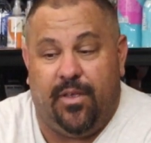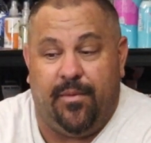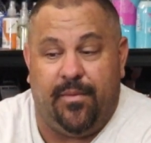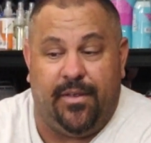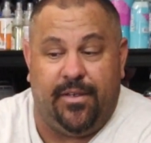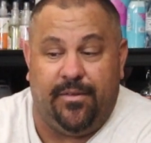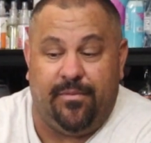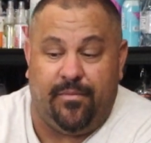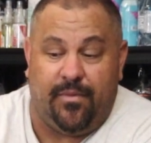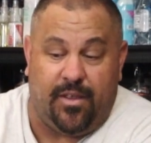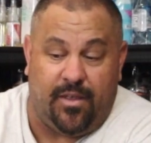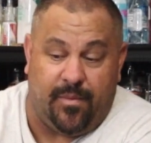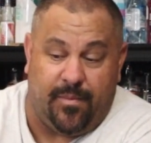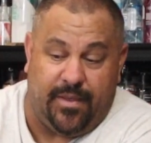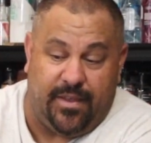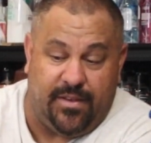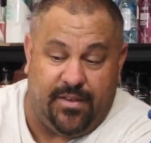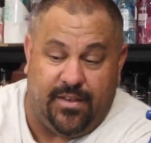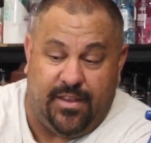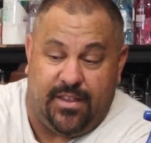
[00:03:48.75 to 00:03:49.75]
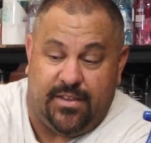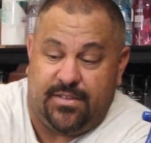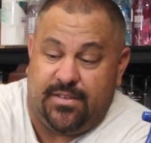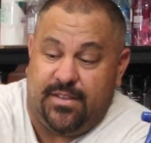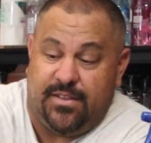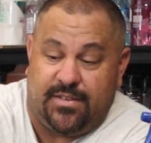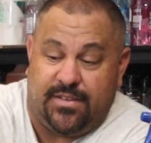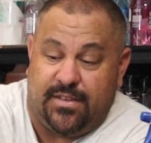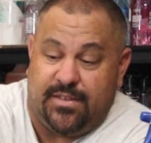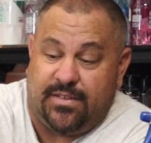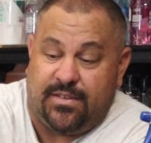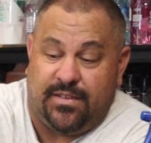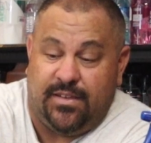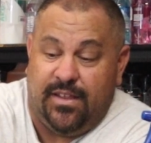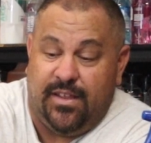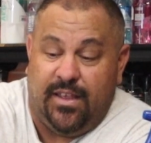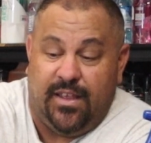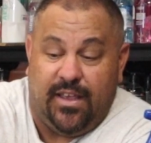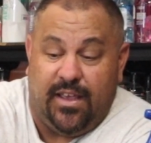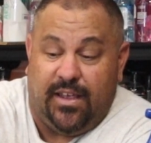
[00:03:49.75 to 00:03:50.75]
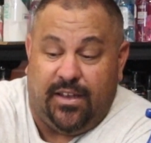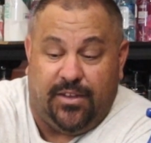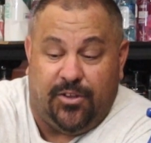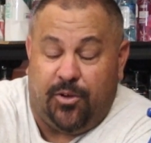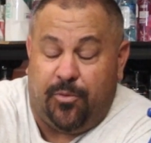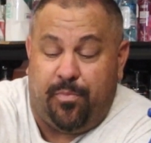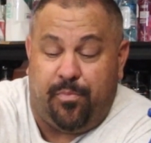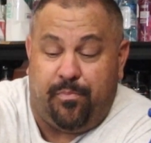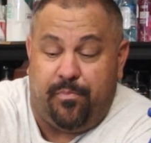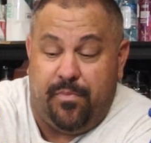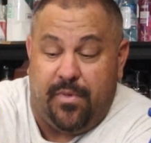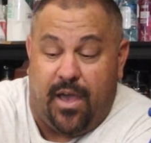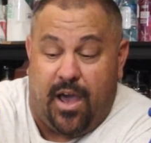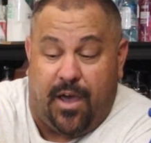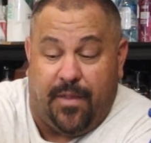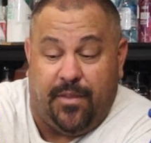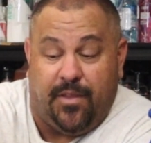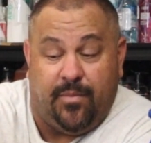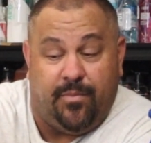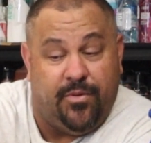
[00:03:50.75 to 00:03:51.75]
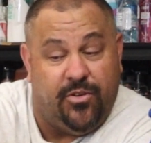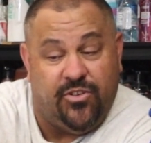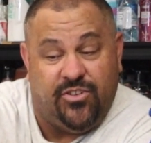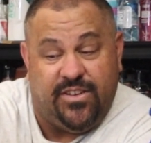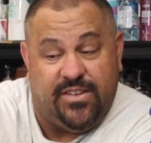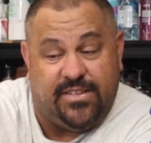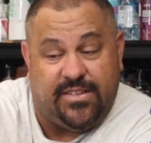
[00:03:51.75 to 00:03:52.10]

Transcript: I mean, yes, this is a little on the bougie